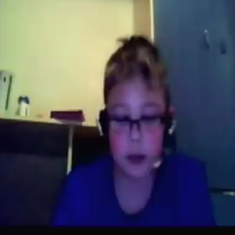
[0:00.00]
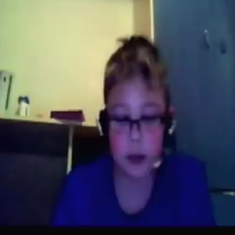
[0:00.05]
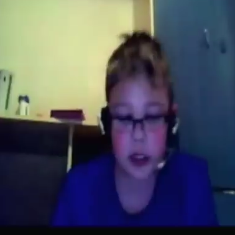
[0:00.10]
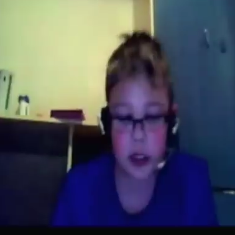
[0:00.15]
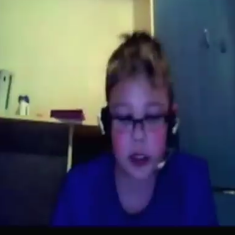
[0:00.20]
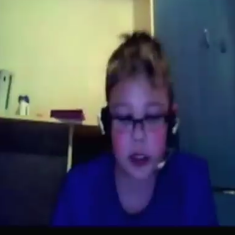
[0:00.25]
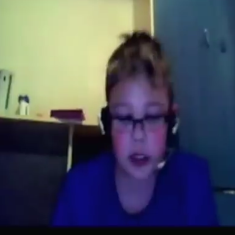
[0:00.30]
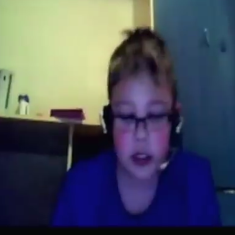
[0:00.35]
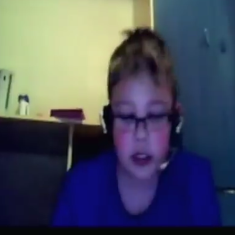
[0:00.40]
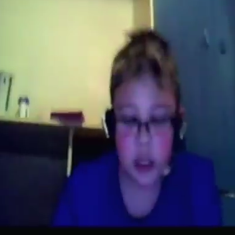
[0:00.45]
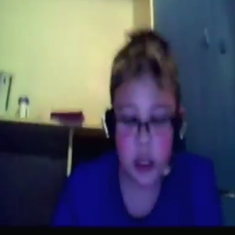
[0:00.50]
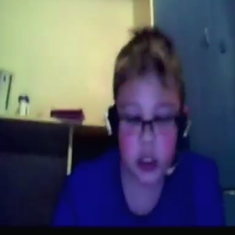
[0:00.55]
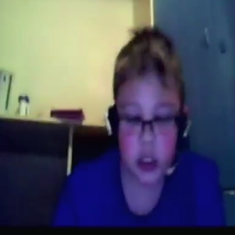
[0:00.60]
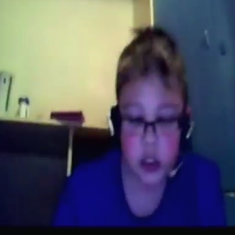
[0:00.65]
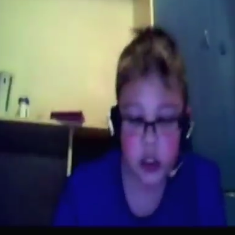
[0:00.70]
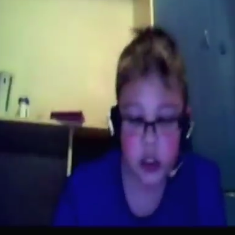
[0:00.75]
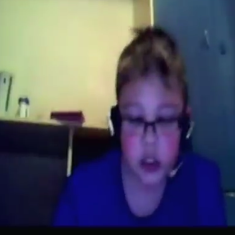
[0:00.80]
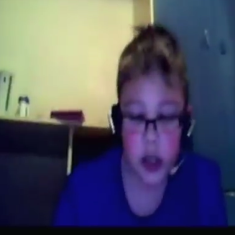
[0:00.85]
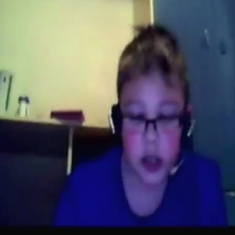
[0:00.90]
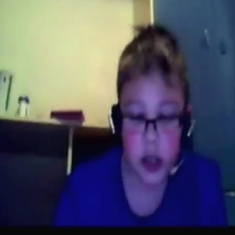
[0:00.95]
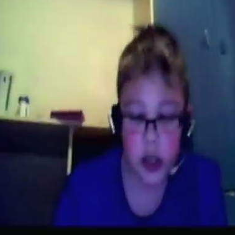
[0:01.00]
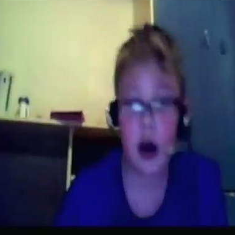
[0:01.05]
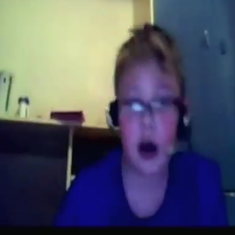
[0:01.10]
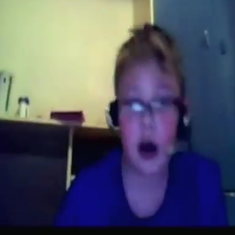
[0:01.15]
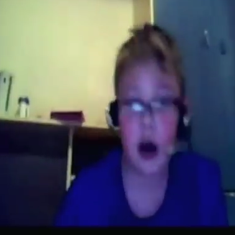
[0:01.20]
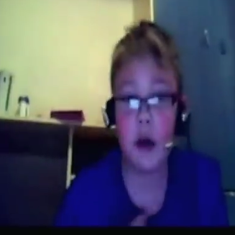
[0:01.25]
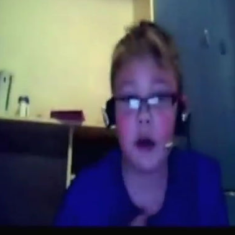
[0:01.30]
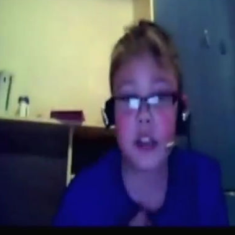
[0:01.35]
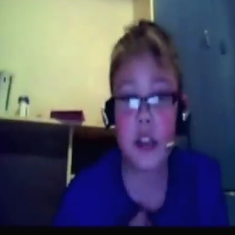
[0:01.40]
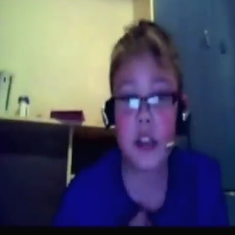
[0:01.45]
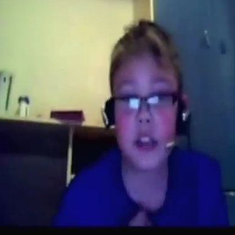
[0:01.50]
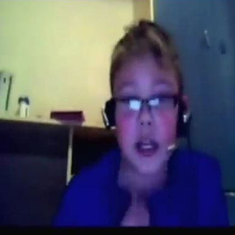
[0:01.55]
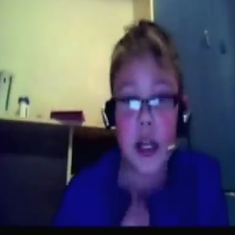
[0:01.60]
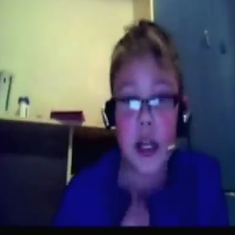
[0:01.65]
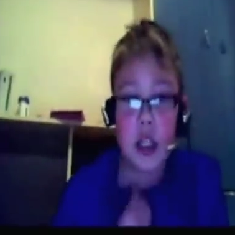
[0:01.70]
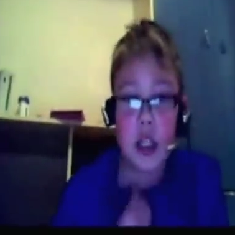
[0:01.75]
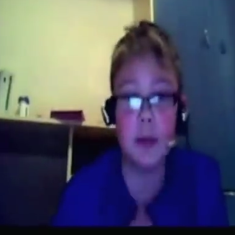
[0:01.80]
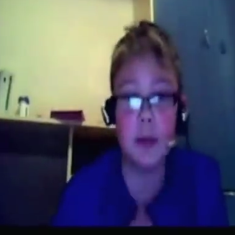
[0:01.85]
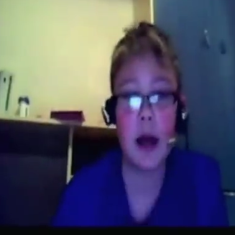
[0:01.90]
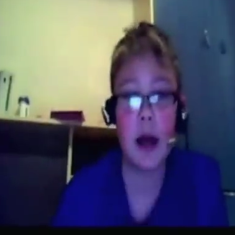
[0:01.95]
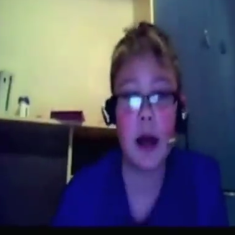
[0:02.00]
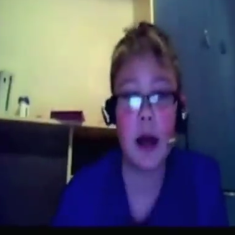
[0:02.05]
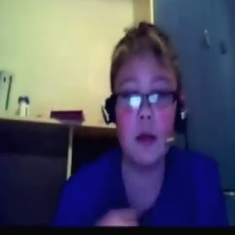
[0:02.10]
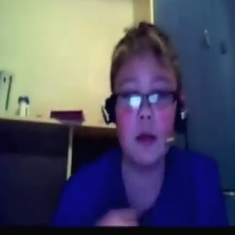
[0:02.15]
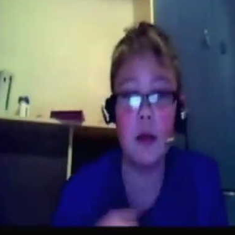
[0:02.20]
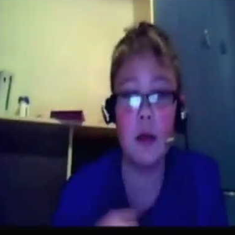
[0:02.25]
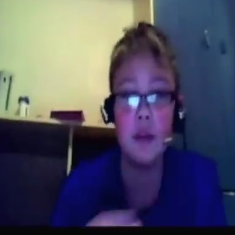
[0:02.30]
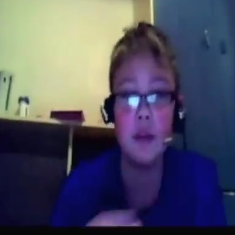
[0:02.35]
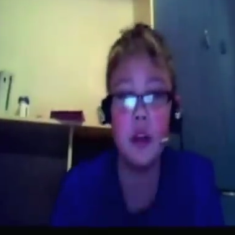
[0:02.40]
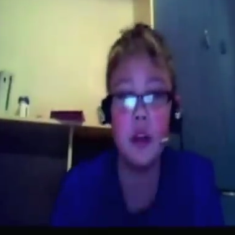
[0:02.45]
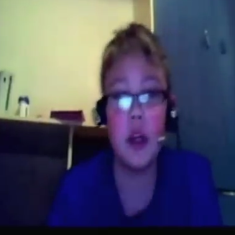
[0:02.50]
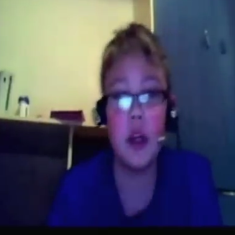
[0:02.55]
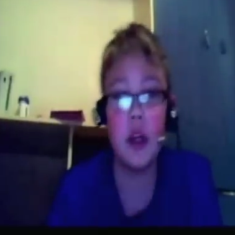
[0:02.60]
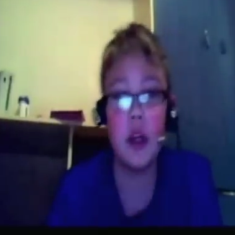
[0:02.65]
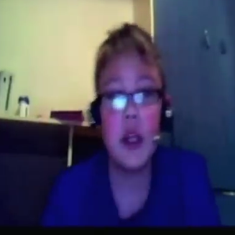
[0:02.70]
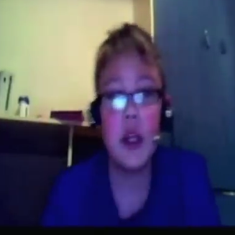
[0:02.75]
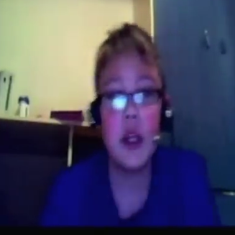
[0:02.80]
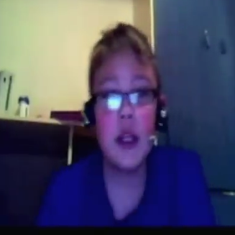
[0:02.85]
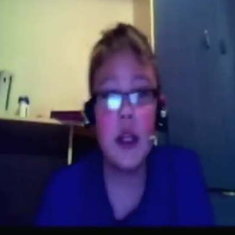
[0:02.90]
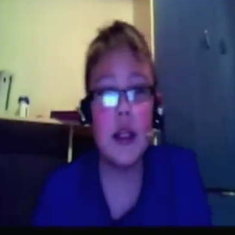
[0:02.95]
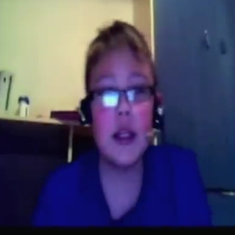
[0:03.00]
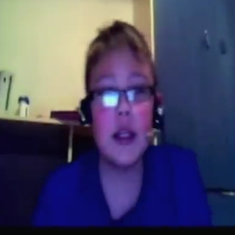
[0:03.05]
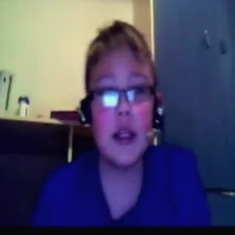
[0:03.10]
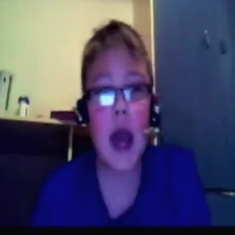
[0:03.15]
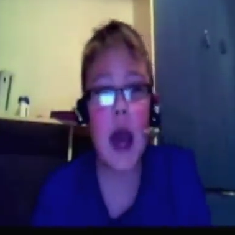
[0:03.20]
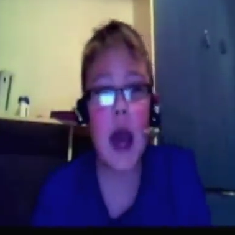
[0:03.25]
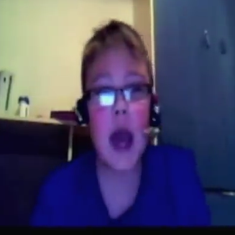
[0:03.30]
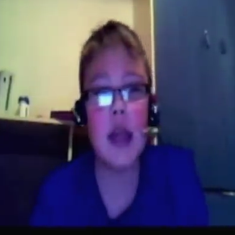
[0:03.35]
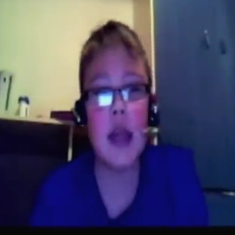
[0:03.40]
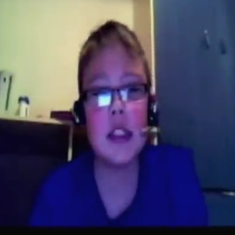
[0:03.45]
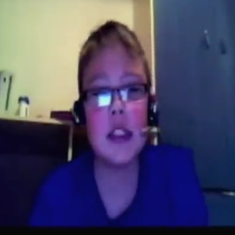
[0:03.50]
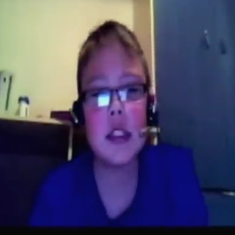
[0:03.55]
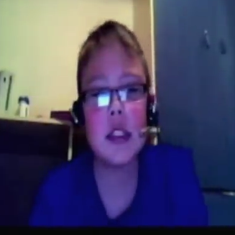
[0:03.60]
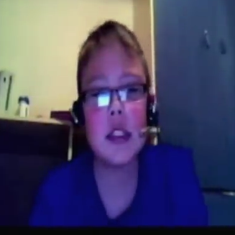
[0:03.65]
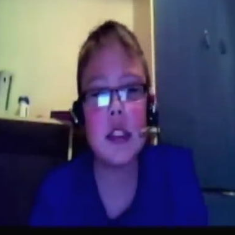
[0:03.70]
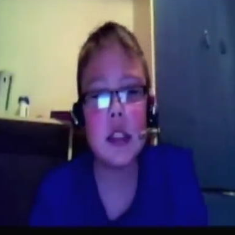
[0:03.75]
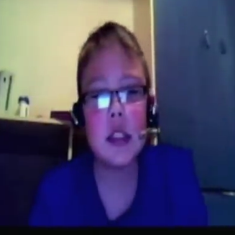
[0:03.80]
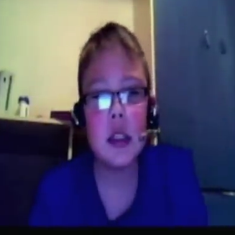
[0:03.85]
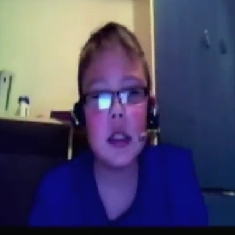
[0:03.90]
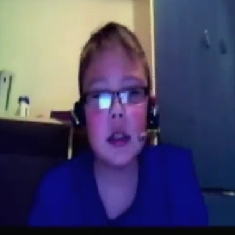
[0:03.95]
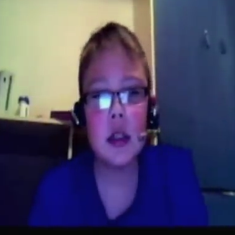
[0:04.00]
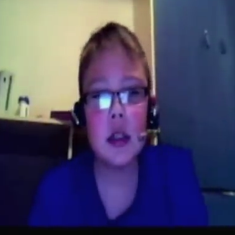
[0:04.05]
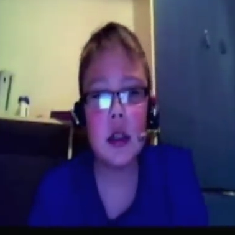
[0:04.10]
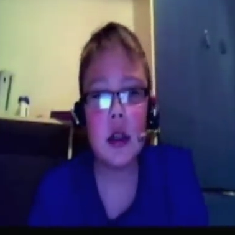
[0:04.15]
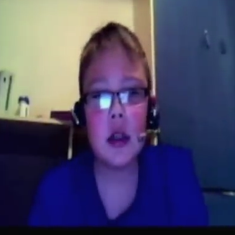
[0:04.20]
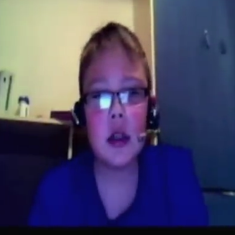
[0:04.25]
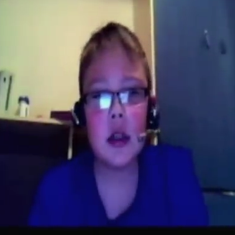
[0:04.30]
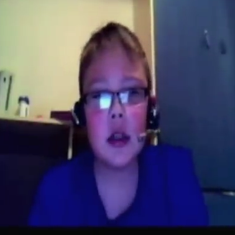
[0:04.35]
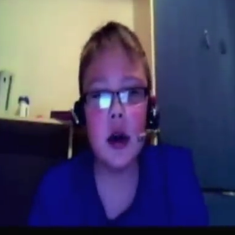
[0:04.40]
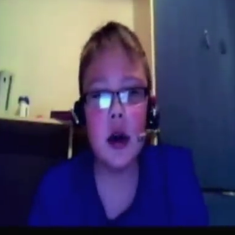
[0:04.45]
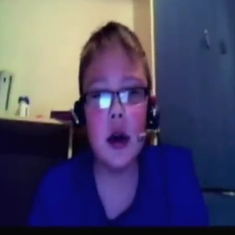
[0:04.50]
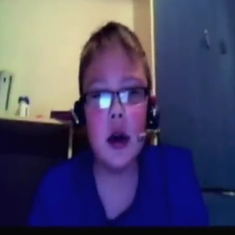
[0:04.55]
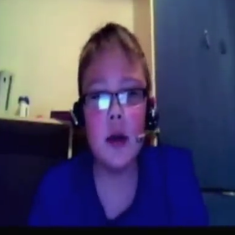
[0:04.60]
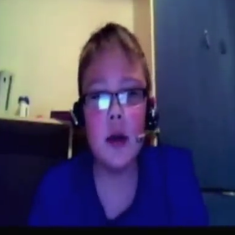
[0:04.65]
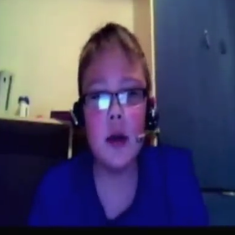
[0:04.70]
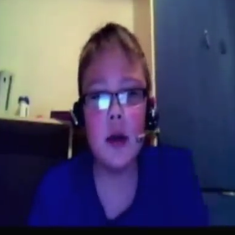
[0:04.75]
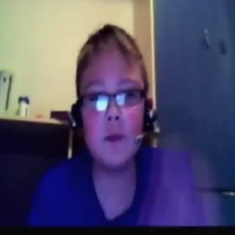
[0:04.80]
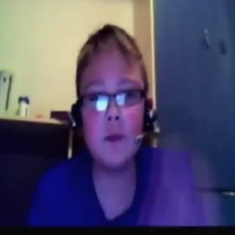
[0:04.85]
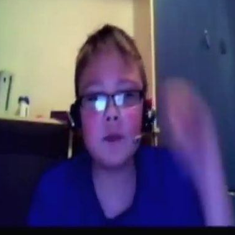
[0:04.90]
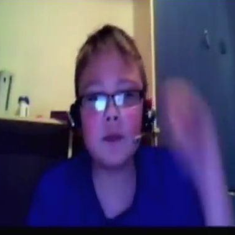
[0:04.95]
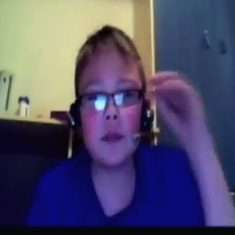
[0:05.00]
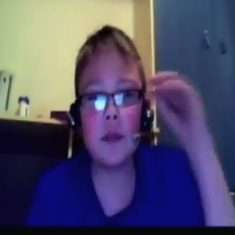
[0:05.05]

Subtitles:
I mean, because I was actually playing with the NES. That